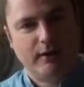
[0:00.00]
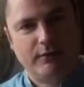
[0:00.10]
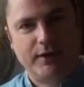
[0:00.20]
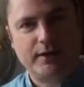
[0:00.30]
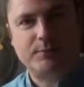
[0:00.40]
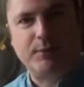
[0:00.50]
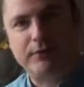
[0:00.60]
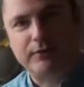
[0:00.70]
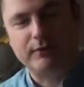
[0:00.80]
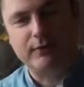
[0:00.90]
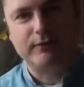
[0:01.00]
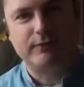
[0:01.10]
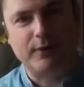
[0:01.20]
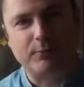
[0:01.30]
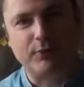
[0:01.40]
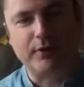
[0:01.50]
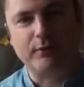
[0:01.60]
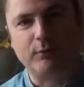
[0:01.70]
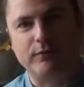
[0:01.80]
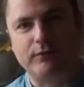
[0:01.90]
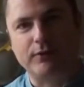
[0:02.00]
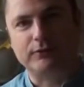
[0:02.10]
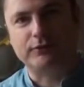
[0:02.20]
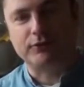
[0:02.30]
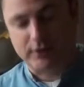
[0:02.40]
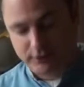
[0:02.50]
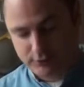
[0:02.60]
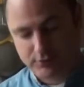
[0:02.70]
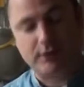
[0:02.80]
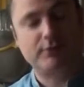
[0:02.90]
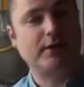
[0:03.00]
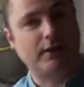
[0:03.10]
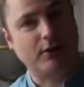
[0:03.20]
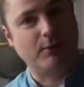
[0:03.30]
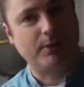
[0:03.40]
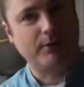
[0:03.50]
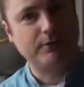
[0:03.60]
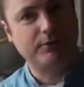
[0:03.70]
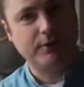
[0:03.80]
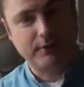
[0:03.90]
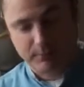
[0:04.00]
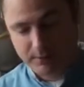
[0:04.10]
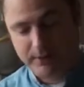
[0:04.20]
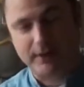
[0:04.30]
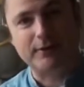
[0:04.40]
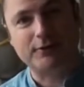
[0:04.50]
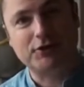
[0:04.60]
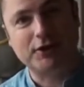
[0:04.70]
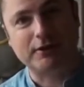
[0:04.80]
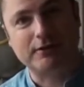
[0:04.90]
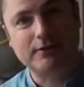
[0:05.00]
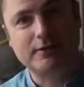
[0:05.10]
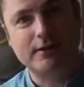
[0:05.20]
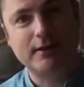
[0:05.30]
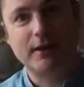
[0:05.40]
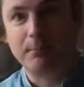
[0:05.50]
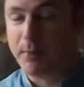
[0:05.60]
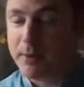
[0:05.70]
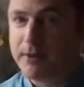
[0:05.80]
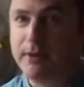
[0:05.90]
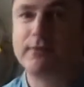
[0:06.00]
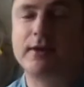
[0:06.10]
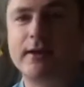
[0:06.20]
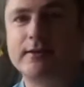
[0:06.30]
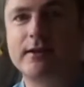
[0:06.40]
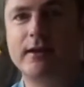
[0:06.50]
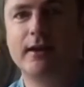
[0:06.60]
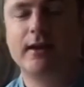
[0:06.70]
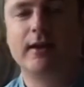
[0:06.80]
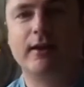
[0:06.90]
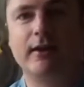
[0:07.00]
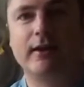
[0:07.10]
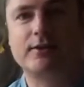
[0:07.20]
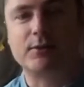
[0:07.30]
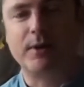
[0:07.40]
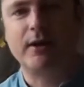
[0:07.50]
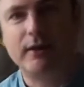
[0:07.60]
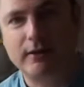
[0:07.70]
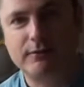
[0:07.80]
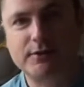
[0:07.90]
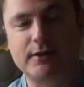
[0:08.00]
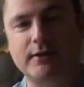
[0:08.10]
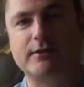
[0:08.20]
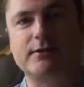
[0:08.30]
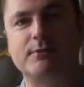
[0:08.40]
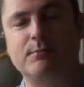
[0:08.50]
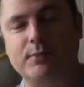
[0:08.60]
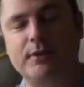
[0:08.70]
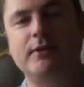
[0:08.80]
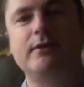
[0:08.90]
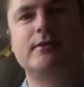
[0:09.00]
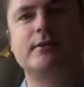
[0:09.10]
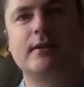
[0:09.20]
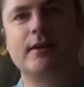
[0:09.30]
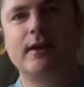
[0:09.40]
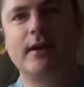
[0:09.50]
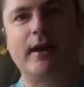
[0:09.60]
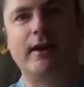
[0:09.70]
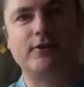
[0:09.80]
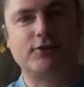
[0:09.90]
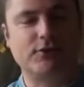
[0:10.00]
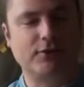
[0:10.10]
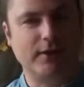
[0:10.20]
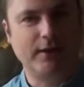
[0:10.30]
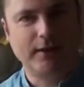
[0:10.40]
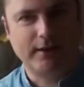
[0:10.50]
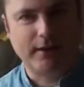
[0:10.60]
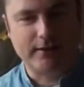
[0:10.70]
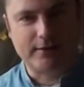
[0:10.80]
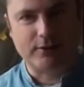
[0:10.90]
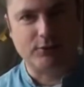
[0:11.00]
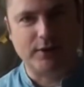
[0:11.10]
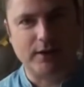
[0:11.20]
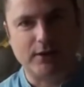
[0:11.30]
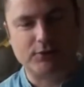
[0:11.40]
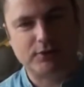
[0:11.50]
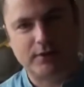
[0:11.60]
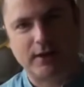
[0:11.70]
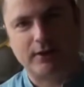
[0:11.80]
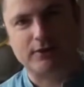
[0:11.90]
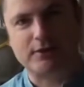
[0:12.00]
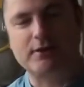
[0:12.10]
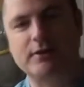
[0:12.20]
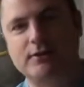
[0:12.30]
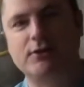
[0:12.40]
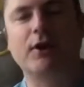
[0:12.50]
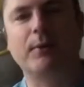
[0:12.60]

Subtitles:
Over the next month, over February, we've got to try and sort out digging our pond, maybe get our chickens, maybe even get some hives and some bees, and certainly get into the greenhouse and get our seeds